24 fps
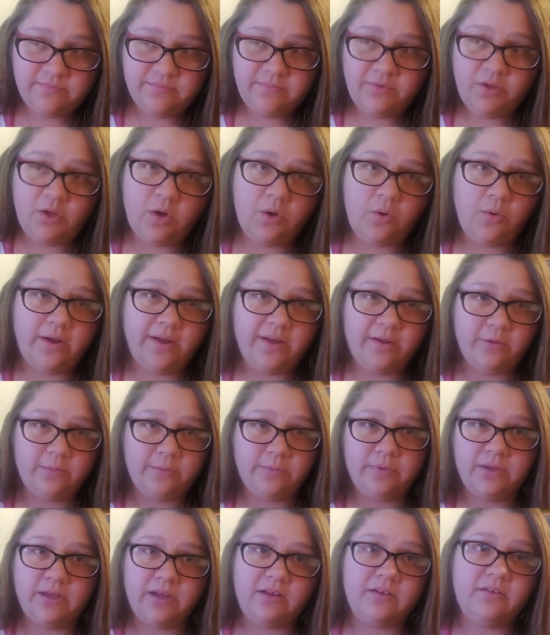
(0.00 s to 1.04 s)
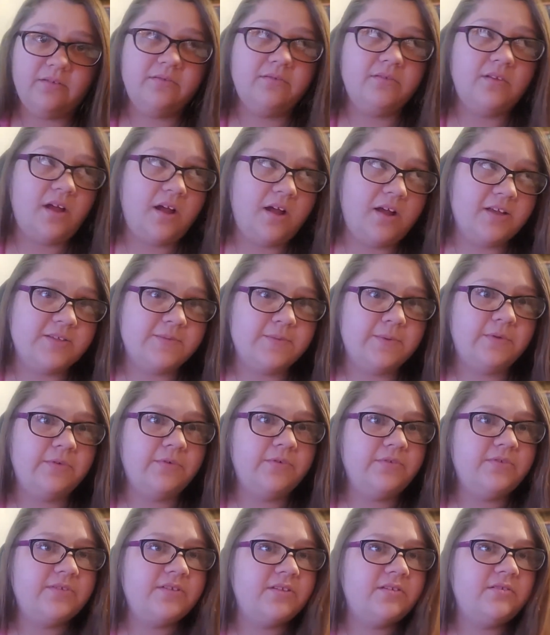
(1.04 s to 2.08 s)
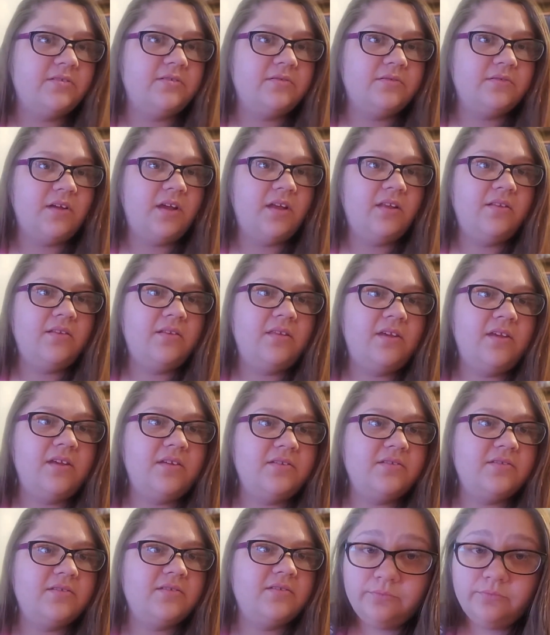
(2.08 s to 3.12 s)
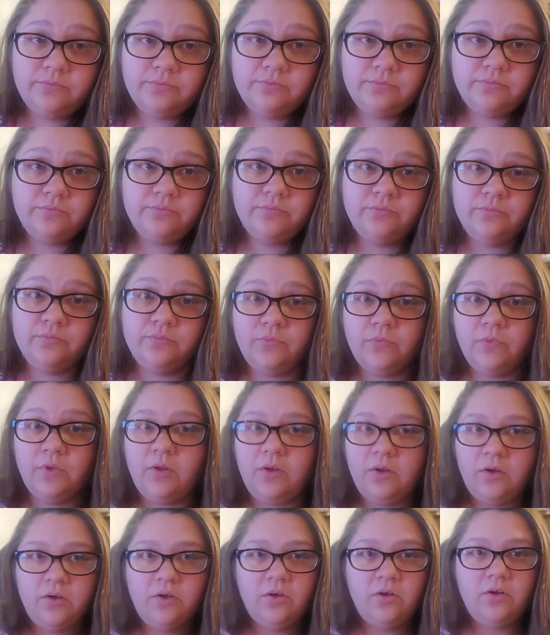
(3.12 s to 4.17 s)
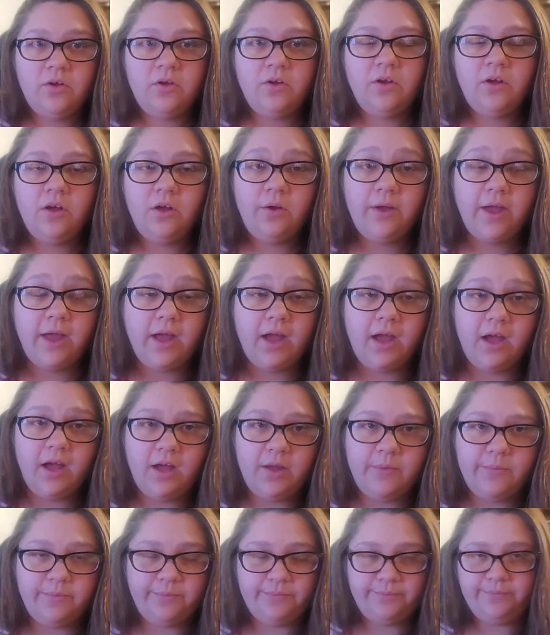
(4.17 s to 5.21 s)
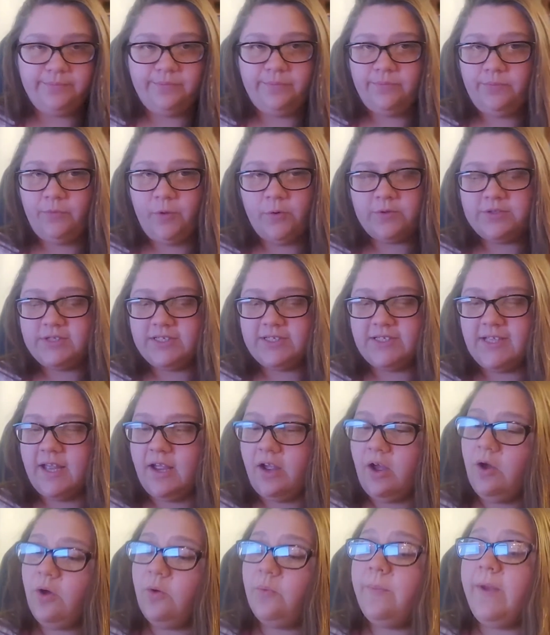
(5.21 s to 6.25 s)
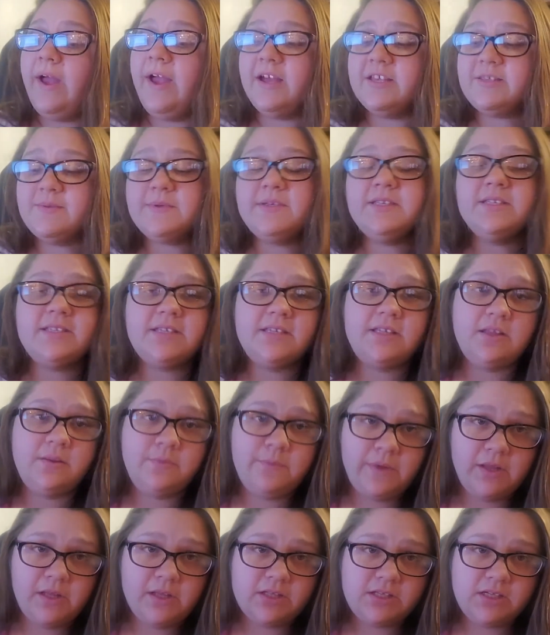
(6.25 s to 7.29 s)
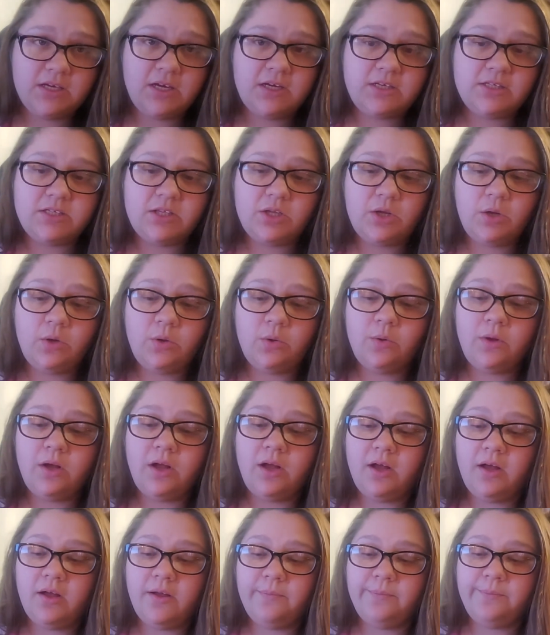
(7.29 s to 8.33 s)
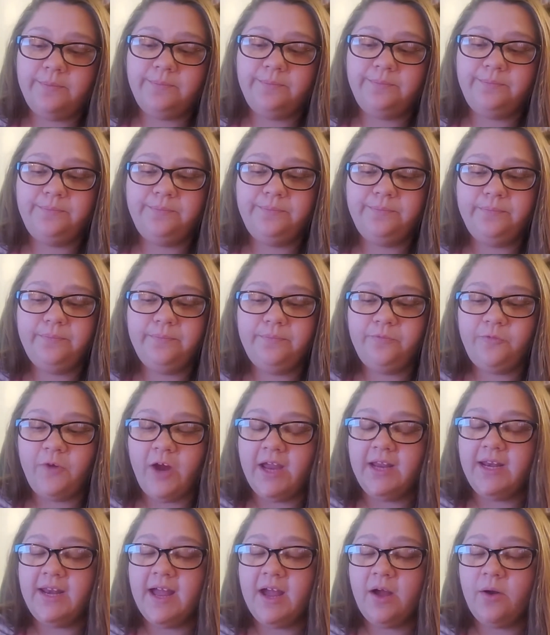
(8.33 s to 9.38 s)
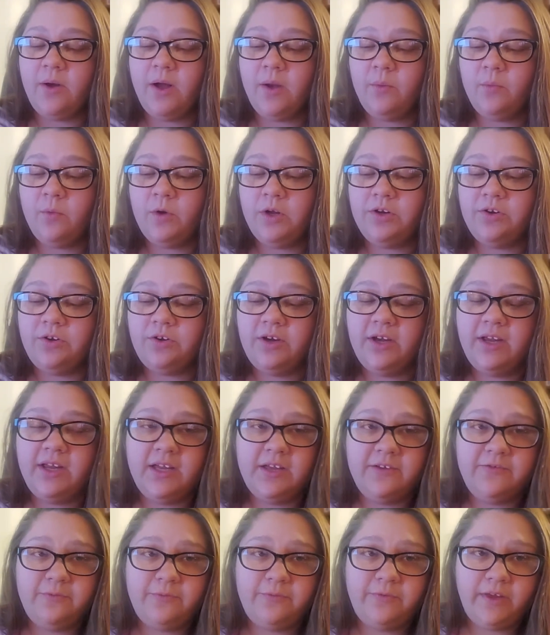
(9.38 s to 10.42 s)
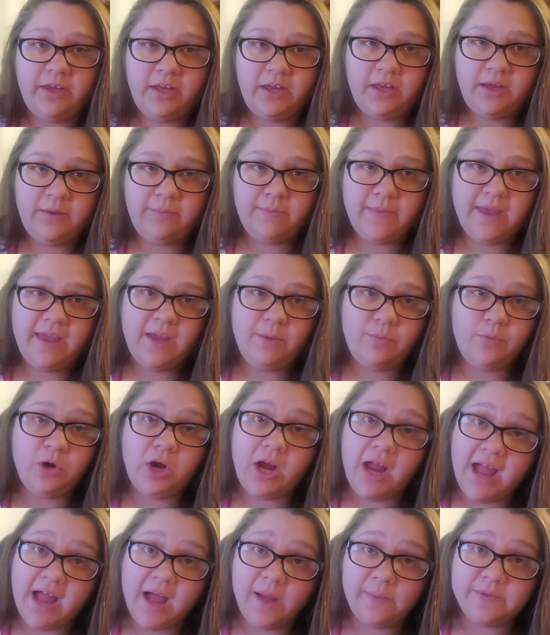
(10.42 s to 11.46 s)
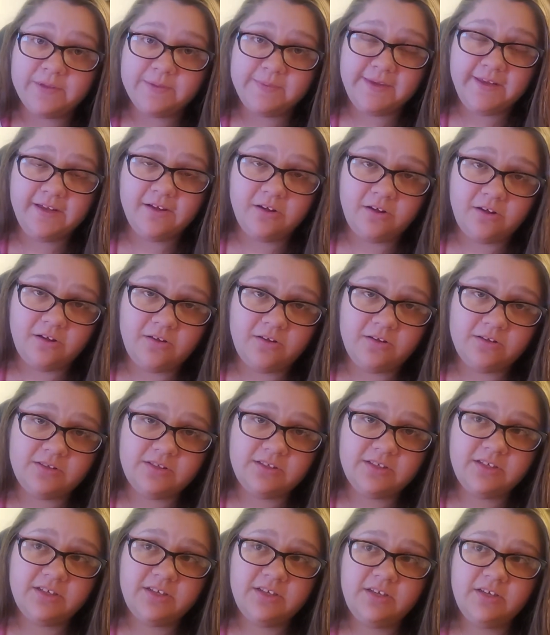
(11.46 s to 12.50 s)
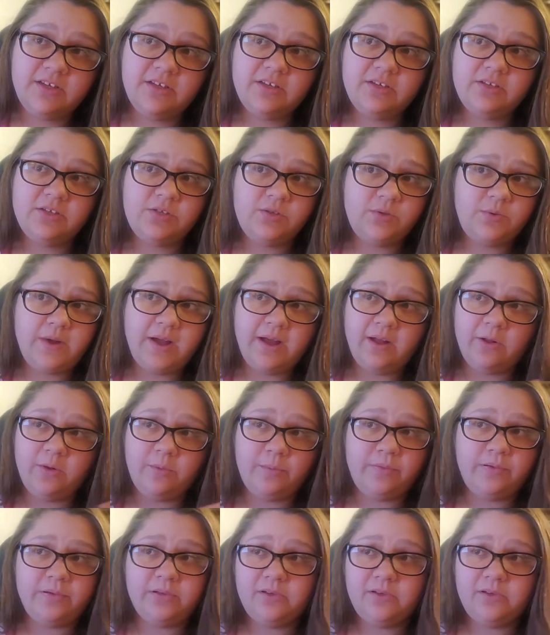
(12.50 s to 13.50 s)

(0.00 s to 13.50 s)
go help like hospitals and things. Okay, what was I saying? Oh, my husband is in the military, so right now I'm wondering if he may perhaps be called to help